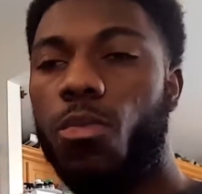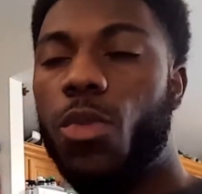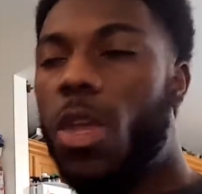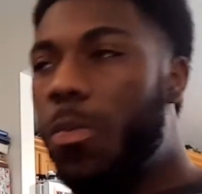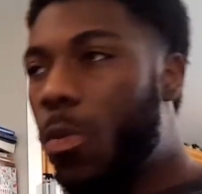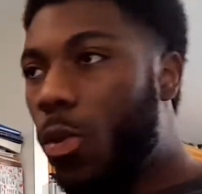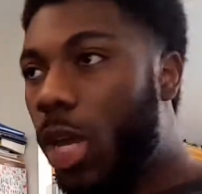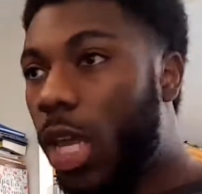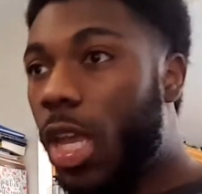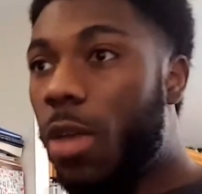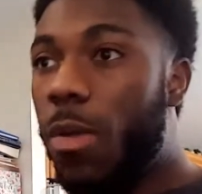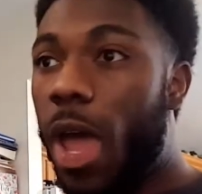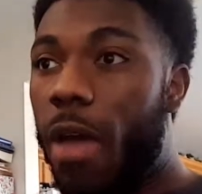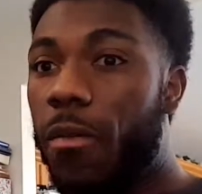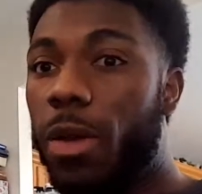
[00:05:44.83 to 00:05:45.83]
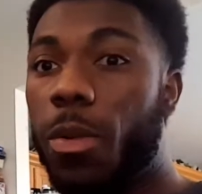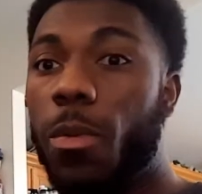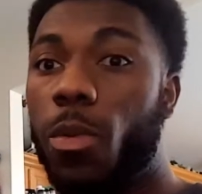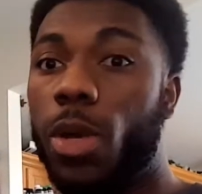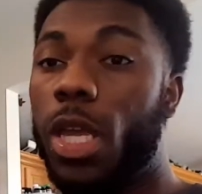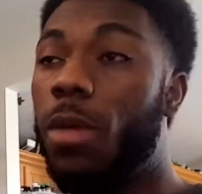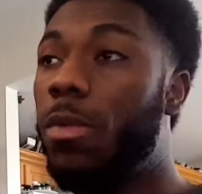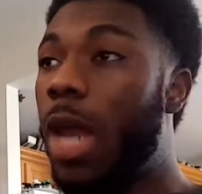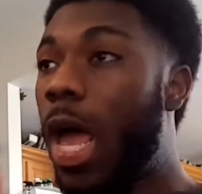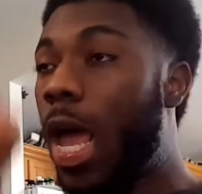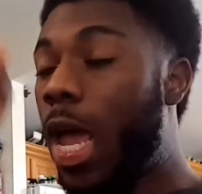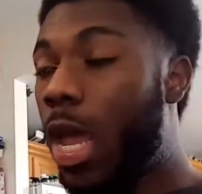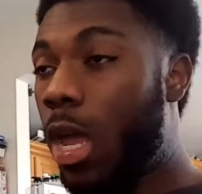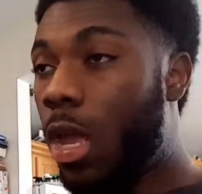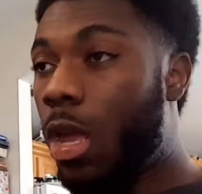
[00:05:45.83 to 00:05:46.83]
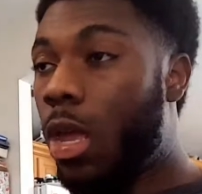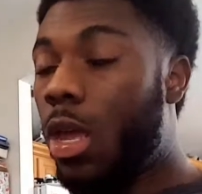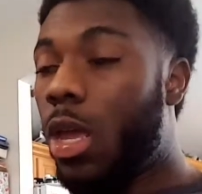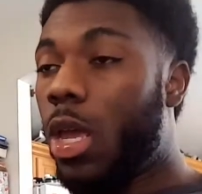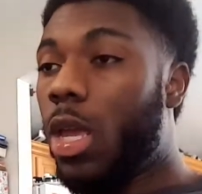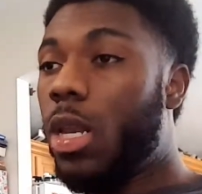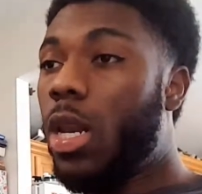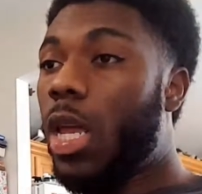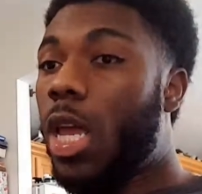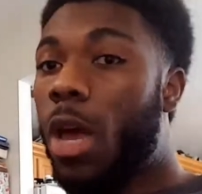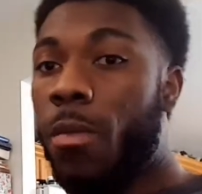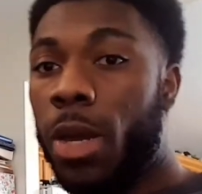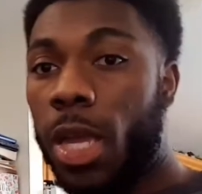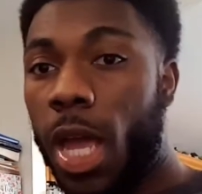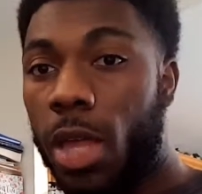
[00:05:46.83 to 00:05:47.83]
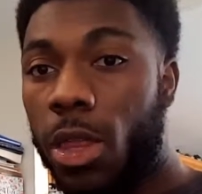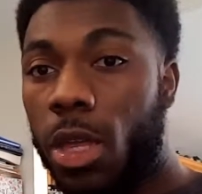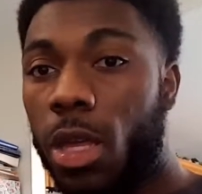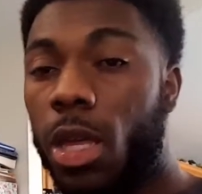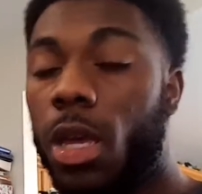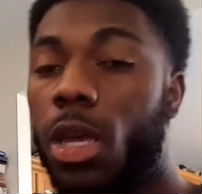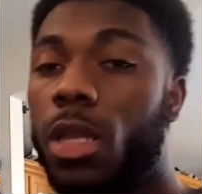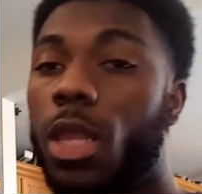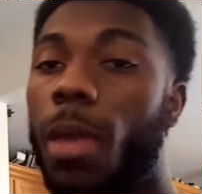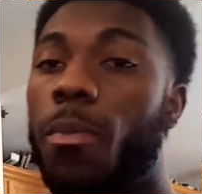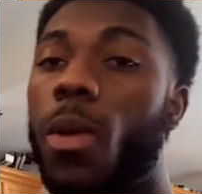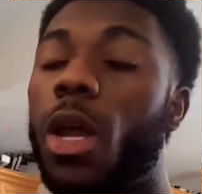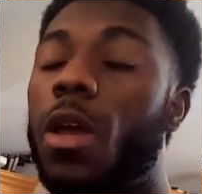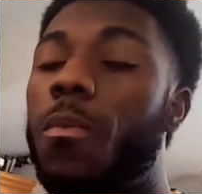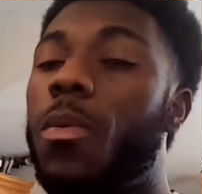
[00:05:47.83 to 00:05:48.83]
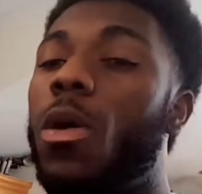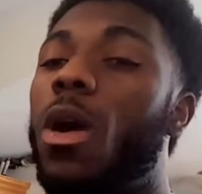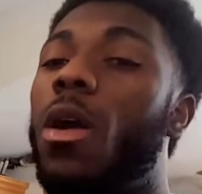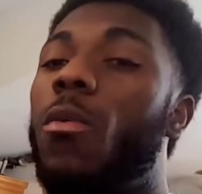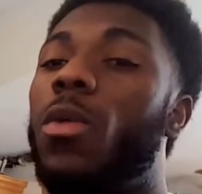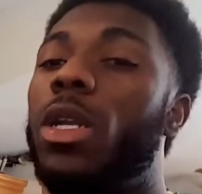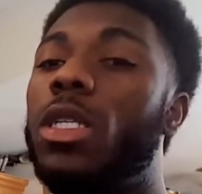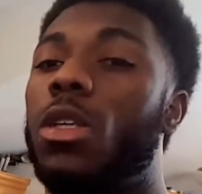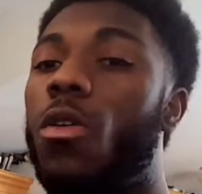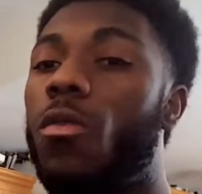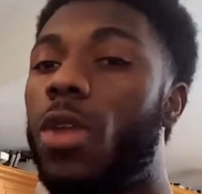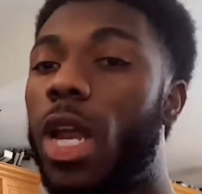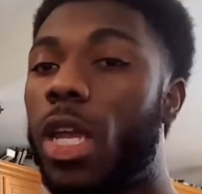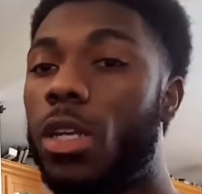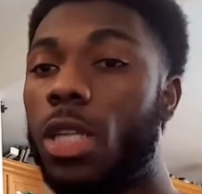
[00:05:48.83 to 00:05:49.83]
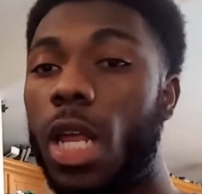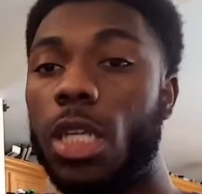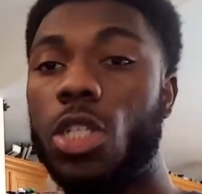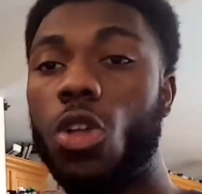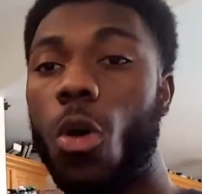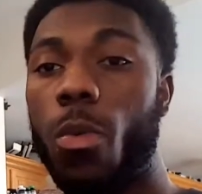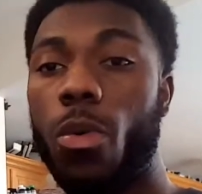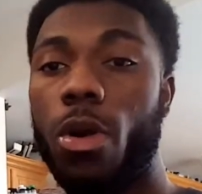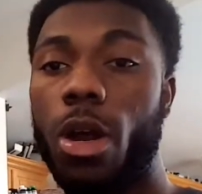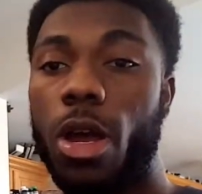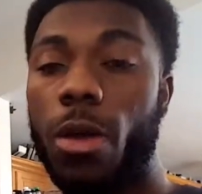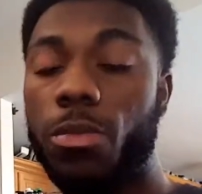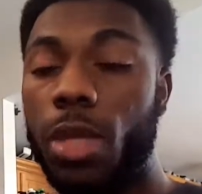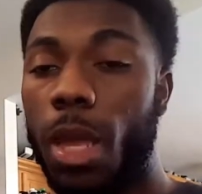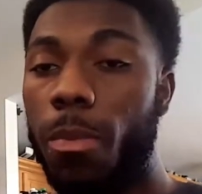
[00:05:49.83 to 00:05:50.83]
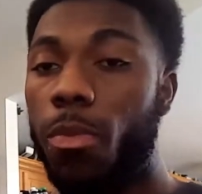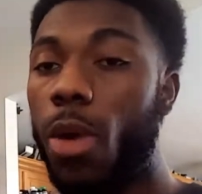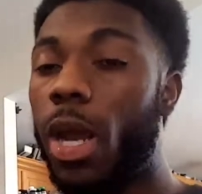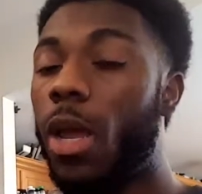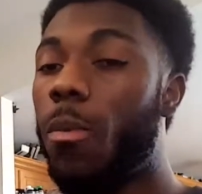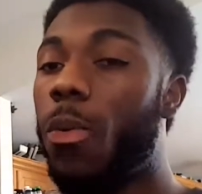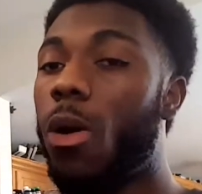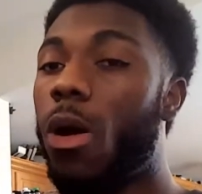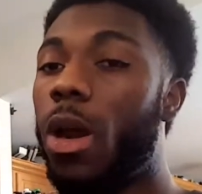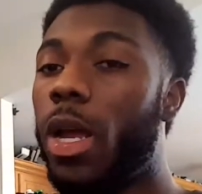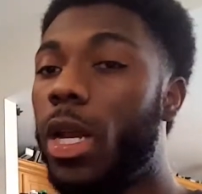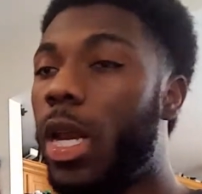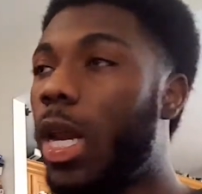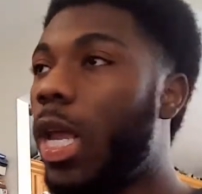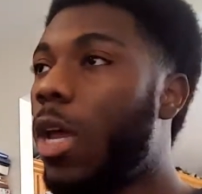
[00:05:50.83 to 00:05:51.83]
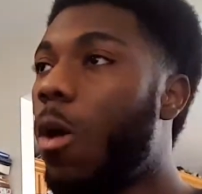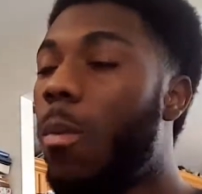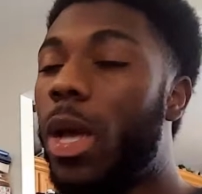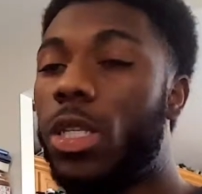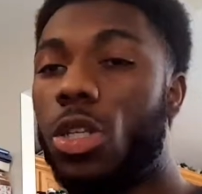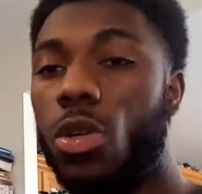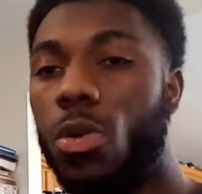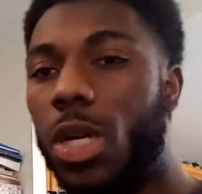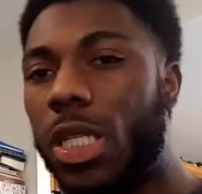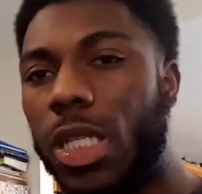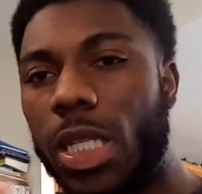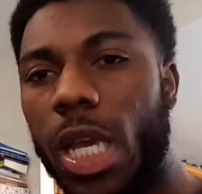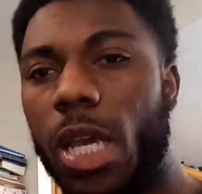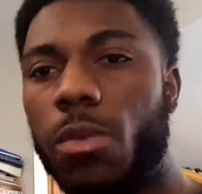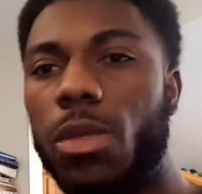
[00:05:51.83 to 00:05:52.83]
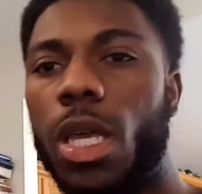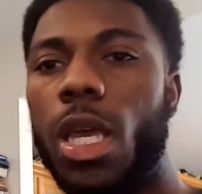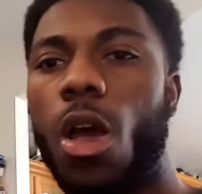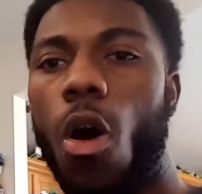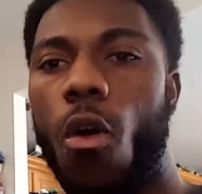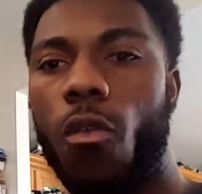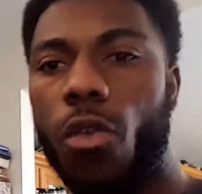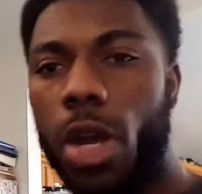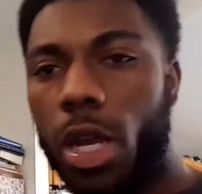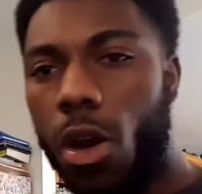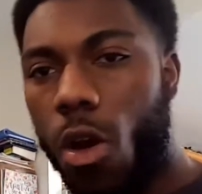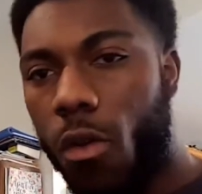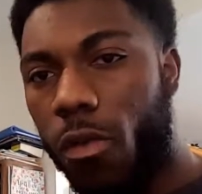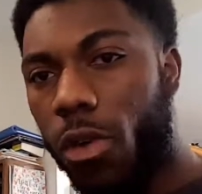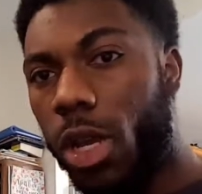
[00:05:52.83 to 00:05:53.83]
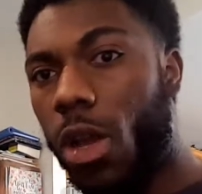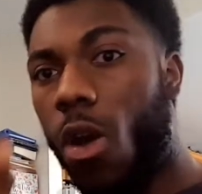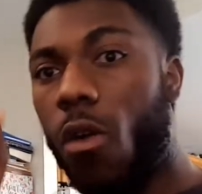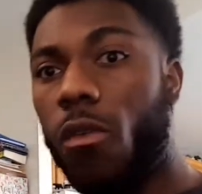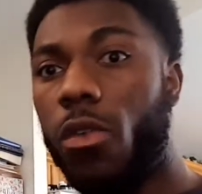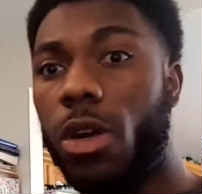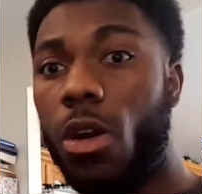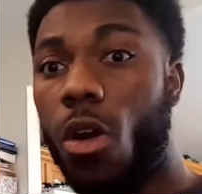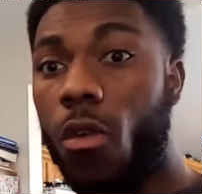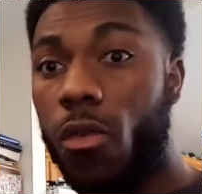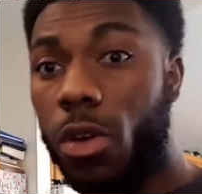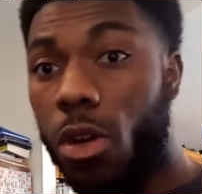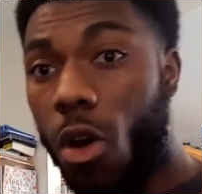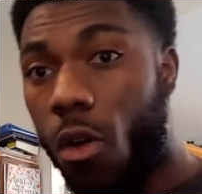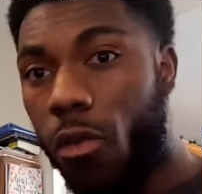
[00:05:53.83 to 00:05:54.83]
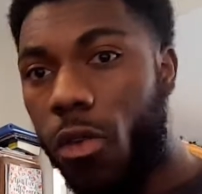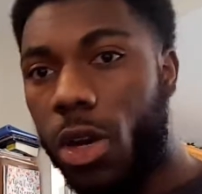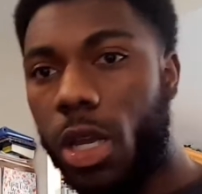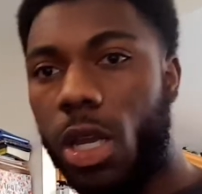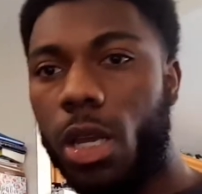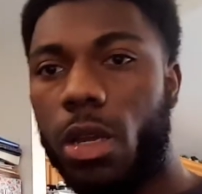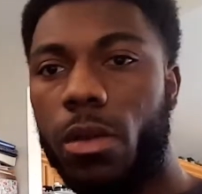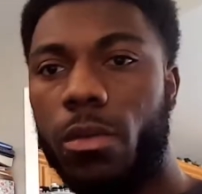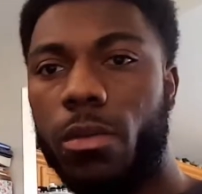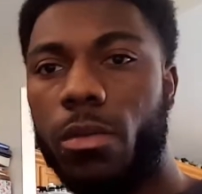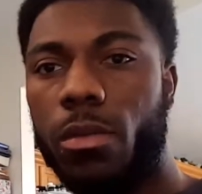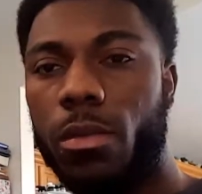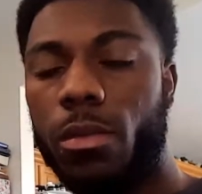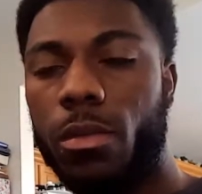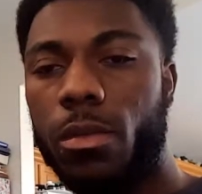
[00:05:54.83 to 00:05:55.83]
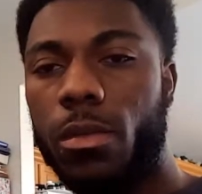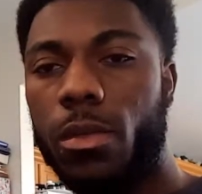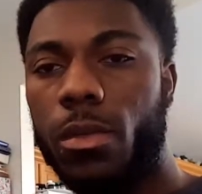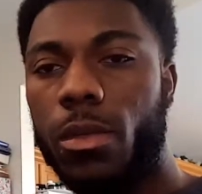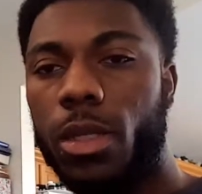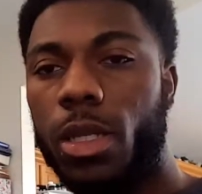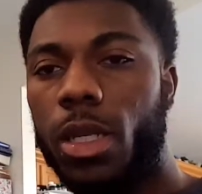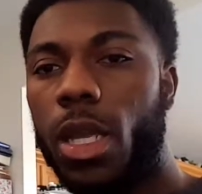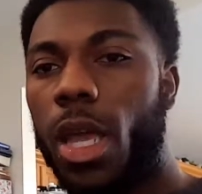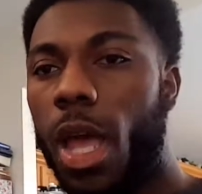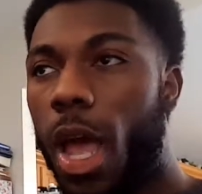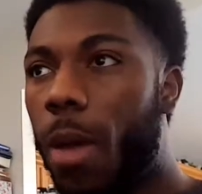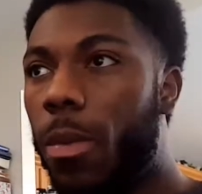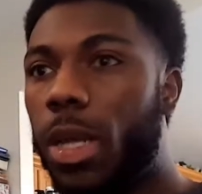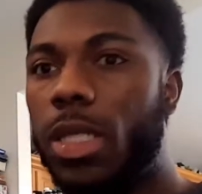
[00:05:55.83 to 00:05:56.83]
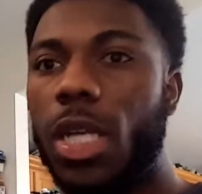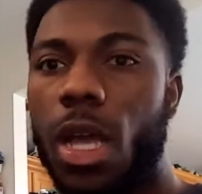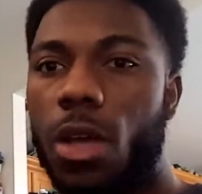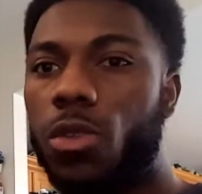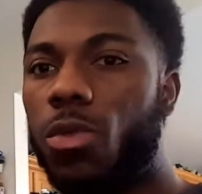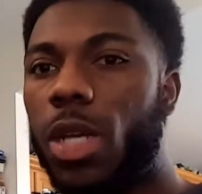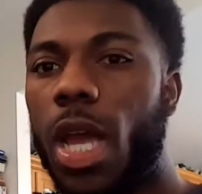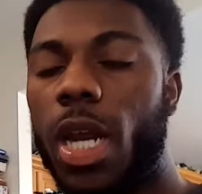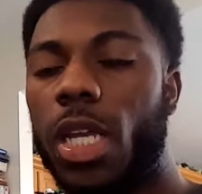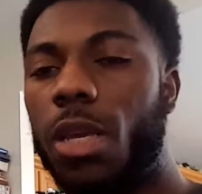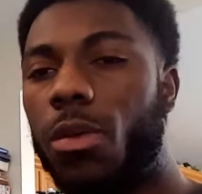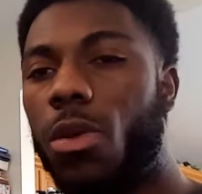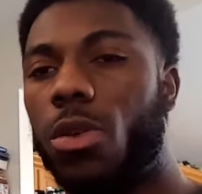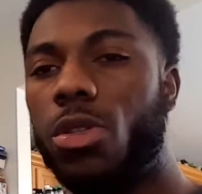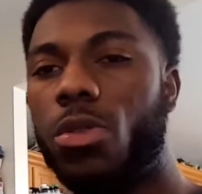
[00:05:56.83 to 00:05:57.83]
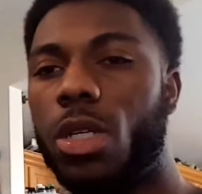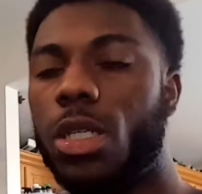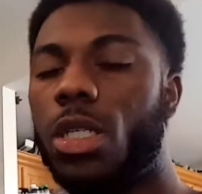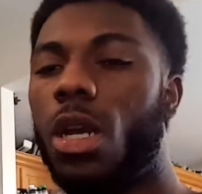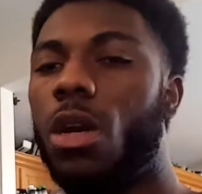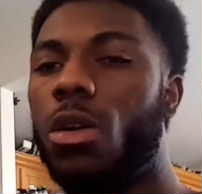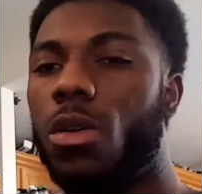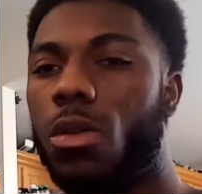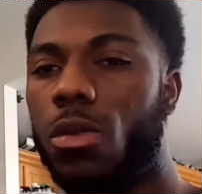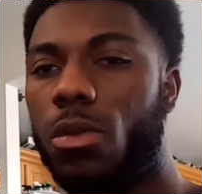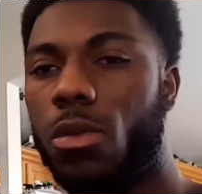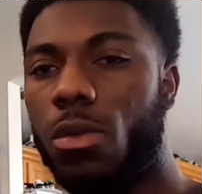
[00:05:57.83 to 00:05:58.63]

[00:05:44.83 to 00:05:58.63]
People keep dying. They come together, they break apart when it's over. They sober up, they break apart, and then they go back to doing the same thing over and over and over and over and over again. How many times we got to keep going through this circle?